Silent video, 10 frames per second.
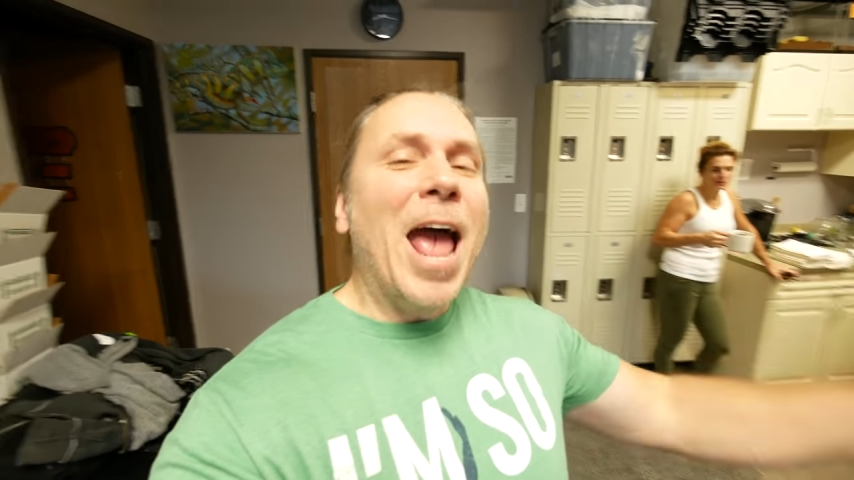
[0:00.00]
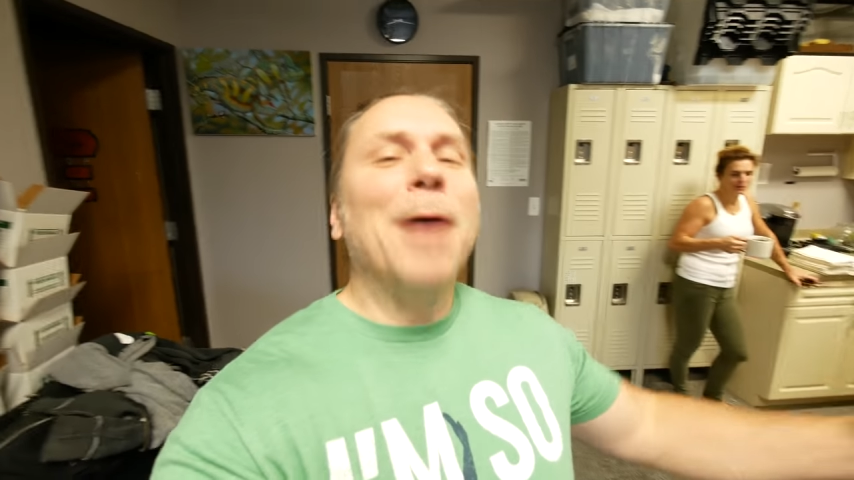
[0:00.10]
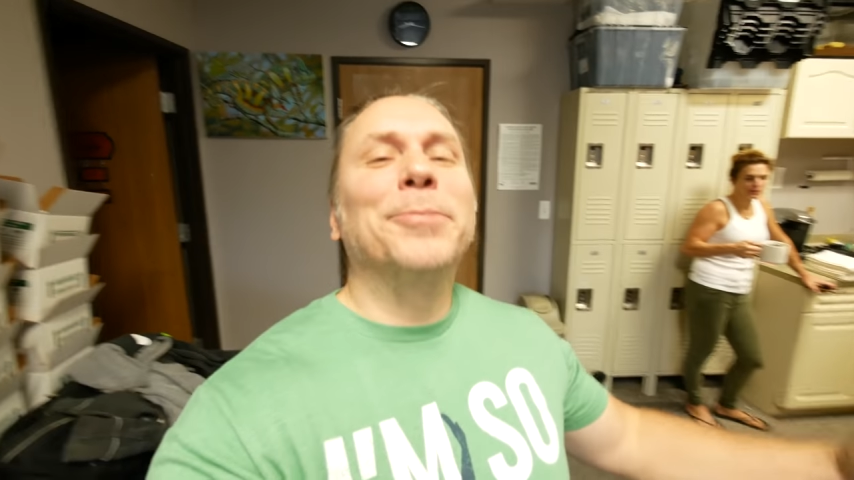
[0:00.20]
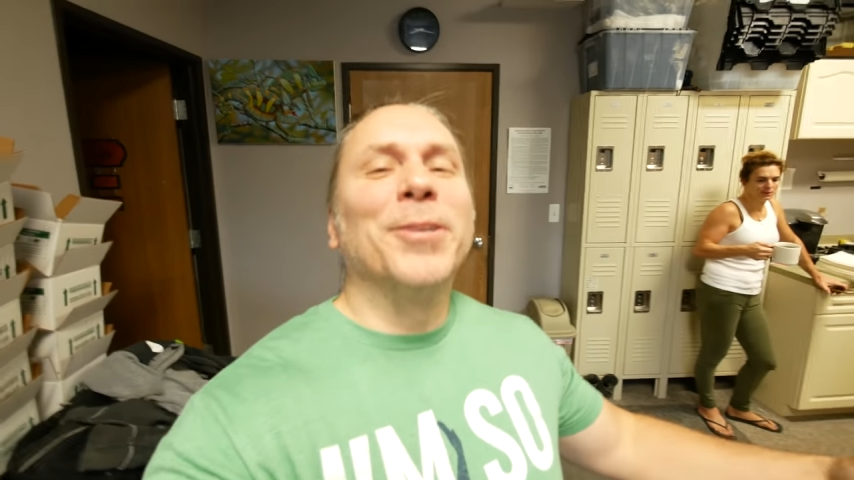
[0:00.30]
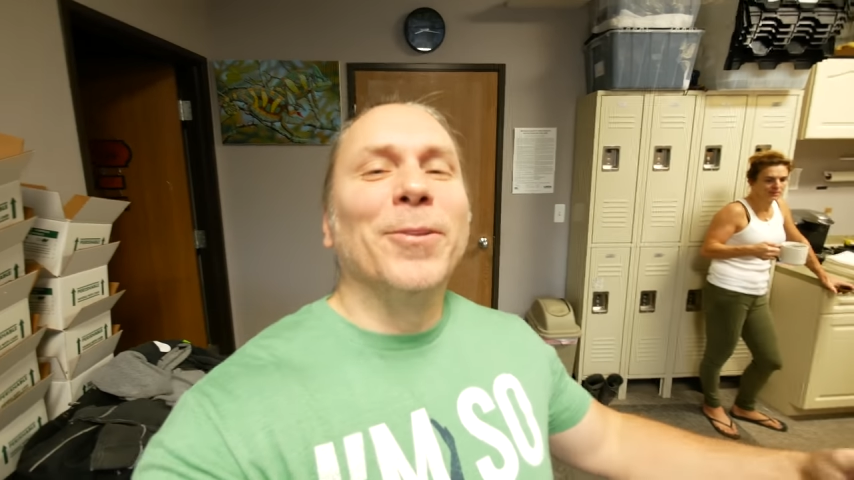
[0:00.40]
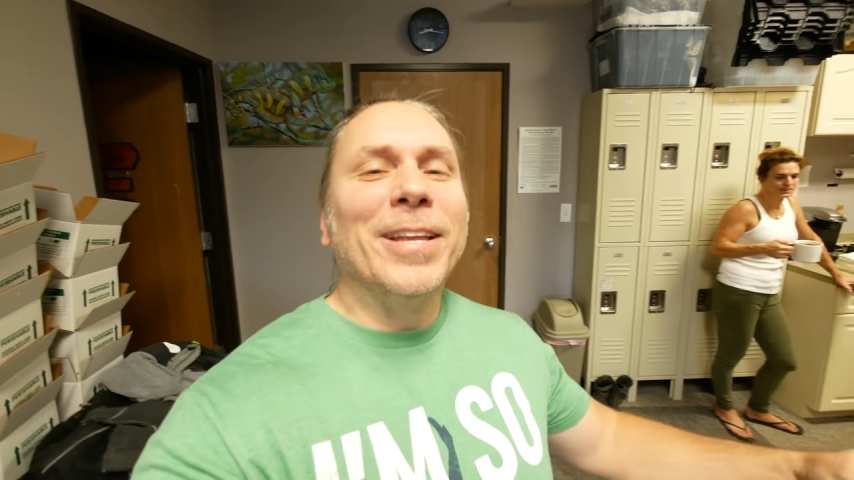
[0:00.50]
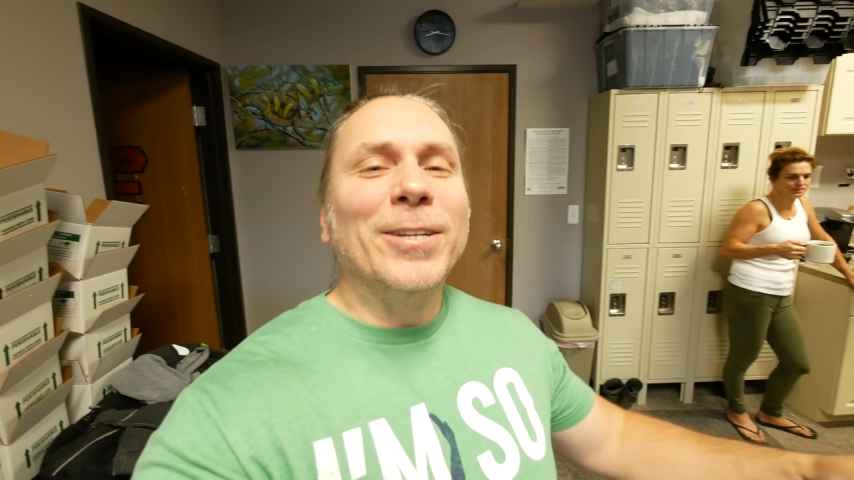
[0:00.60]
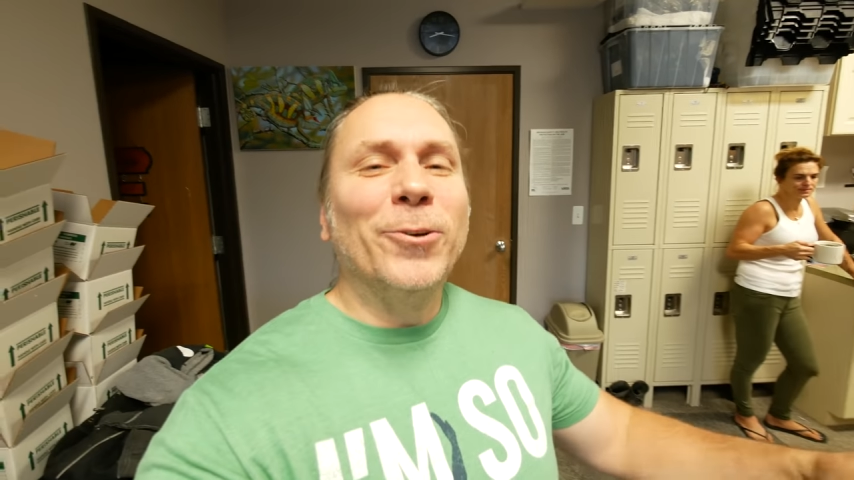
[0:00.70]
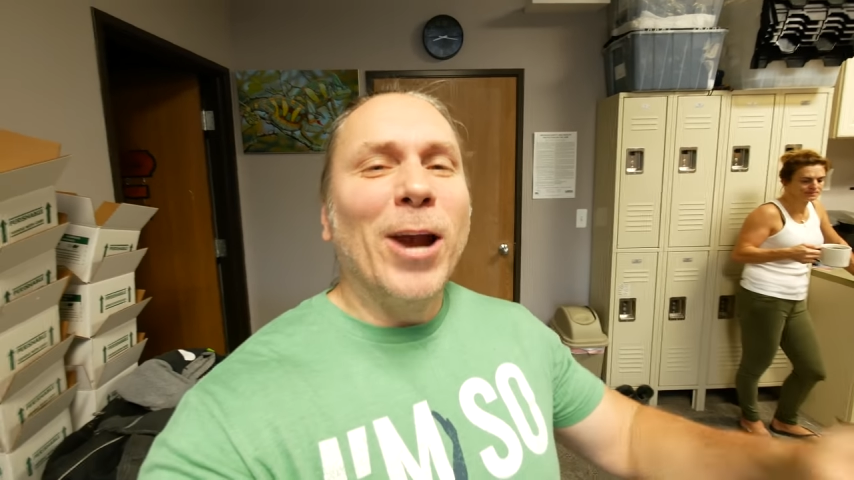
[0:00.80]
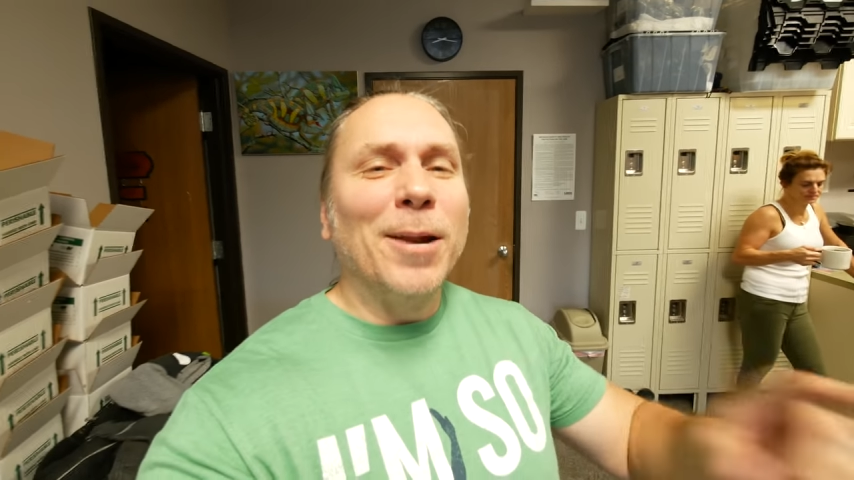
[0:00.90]
absolutely
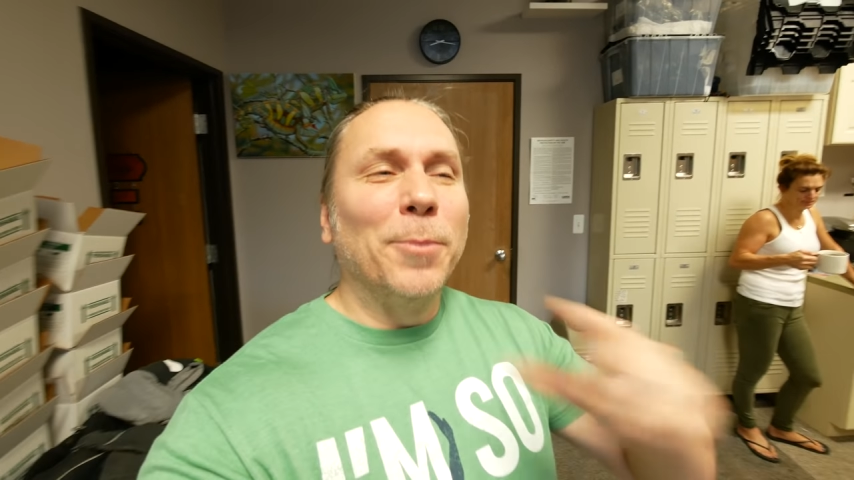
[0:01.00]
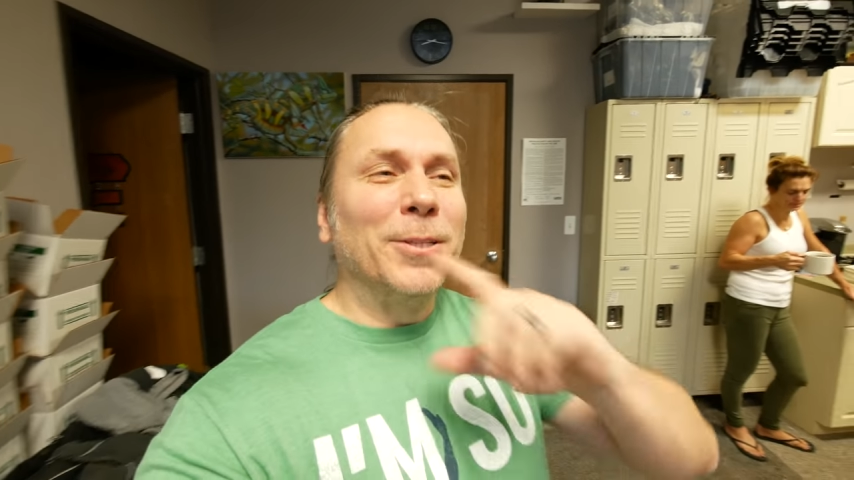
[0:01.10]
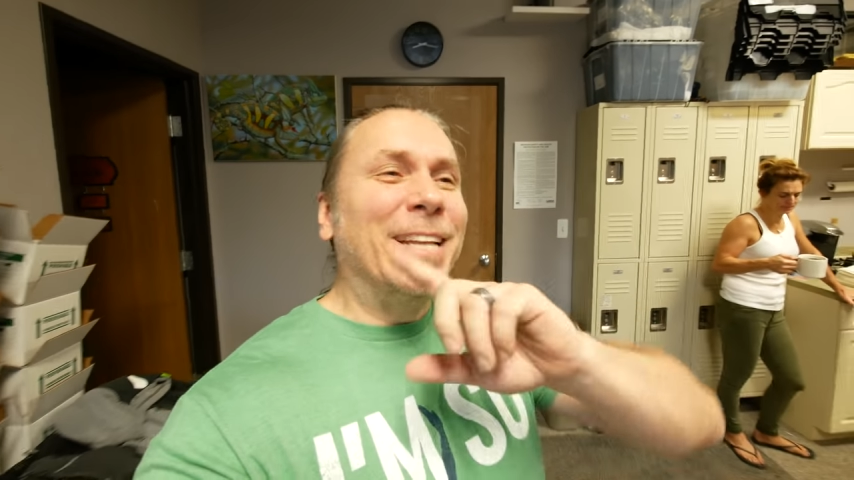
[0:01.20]
incredible.